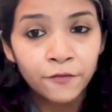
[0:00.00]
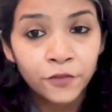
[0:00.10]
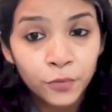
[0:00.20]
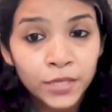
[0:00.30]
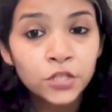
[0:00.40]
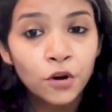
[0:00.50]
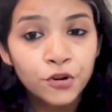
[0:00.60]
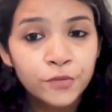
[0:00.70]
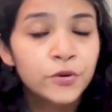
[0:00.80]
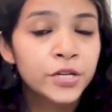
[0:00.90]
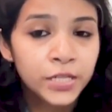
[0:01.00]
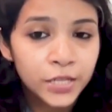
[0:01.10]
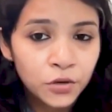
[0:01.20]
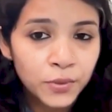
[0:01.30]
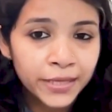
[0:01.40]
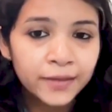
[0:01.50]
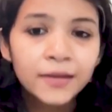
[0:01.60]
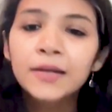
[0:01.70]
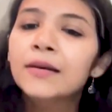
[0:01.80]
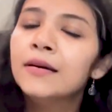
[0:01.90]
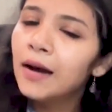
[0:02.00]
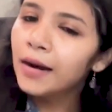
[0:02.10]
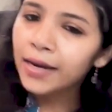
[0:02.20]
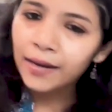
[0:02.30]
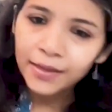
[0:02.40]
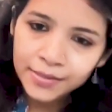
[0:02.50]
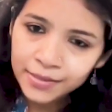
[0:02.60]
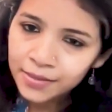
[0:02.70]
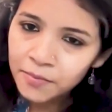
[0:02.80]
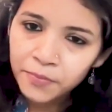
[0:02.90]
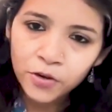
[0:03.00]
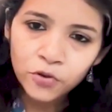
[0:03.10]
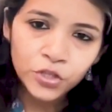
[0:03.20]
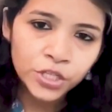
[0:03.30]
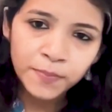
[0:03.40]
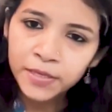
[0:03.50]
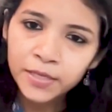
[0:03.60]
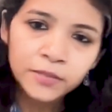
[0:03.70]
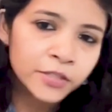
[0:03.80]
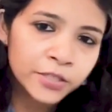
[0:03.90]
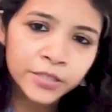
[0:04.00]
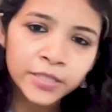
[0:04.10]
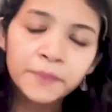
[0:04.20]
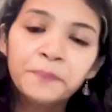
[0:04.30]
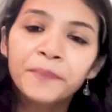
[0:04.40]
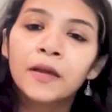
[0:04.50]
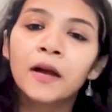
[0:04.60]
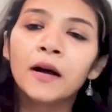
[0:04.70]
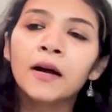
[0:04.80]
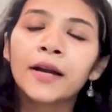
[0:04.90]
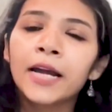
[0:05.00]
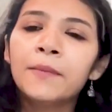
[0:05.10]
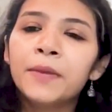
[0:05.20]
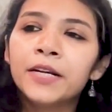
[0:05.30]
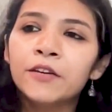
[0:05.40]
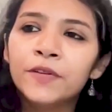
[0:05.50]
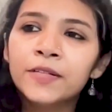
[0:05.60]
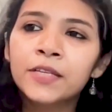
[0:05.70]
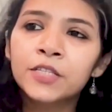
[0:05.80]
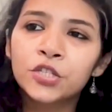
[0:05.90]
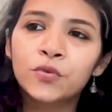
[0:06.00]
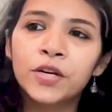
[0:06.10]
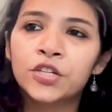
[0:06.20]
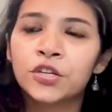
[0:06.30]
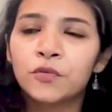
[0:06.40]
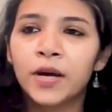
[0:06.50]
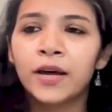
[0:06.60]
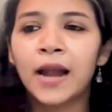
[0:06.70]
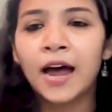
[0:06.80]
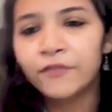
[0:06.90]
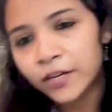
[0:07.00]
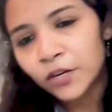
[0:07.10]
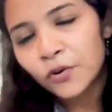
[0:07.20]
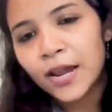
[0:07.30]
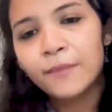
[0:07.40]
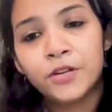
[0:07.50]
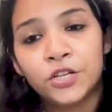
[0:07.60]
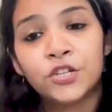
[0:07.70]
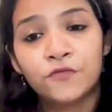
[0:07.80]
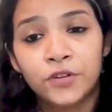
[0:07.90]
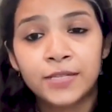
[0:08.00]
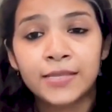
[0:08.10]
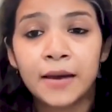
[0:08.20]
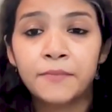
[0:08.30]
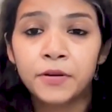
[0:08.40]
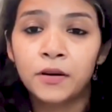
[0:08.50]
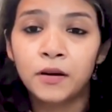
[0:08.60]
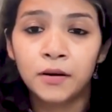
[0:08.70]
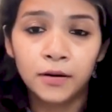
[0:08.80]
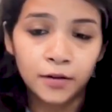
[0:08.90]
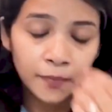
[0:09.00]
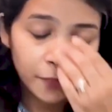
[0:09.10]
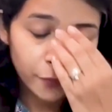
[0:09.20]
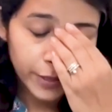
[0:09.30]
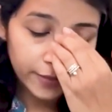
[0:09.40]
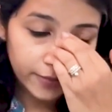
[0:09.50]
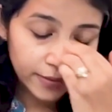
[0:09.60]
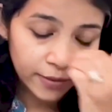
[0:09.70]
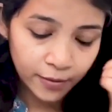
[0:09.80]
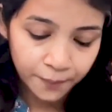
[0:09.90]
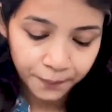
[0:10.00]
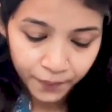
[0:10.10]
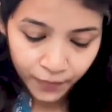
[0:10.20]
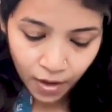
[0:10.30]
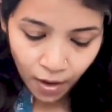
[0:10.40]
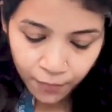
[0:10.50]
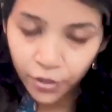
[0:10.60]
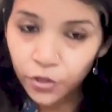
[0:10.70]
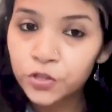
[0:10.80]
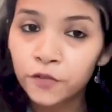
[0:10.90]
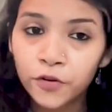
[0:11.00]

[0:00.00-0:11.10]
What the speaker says: everyone's contributing equally, again, it's simple to just split it 33, right? But if it's a situation where I've done a collaboration, for example, with a producer